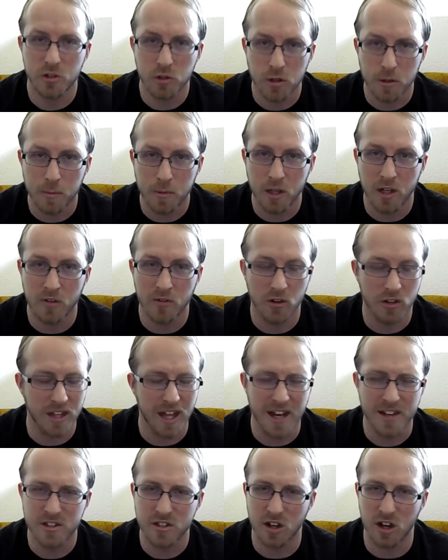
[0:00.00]
you are beautiful.
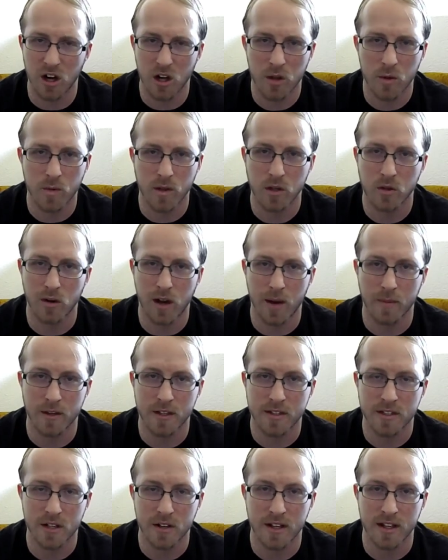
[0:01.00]
That is all the
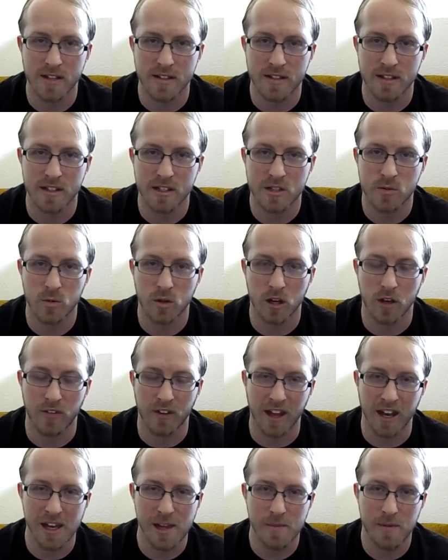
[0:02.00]
requirements there is in this world. If
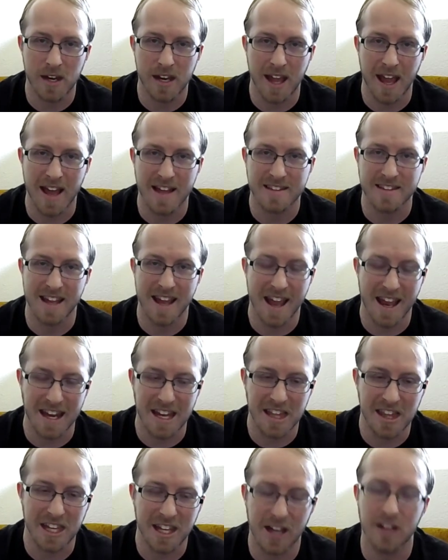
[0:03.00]
anybody has
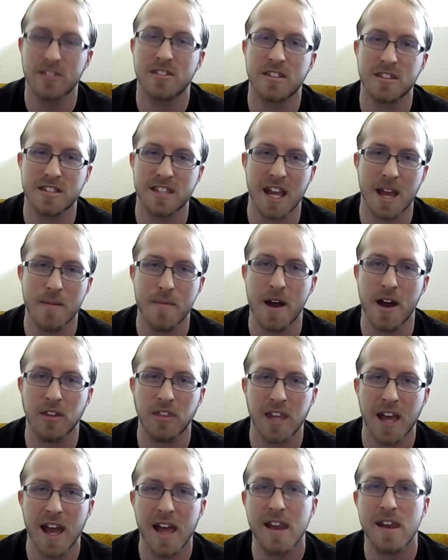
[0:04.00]
anything else to say about
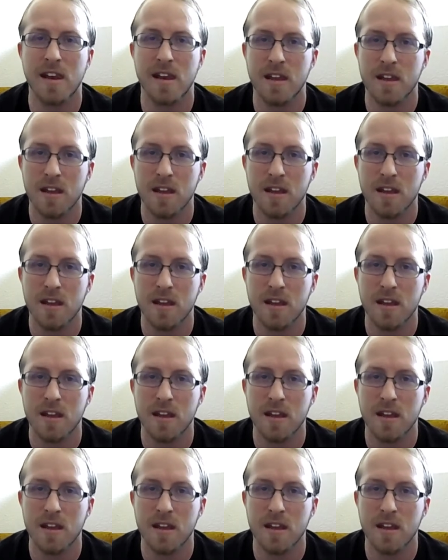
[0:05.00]
that,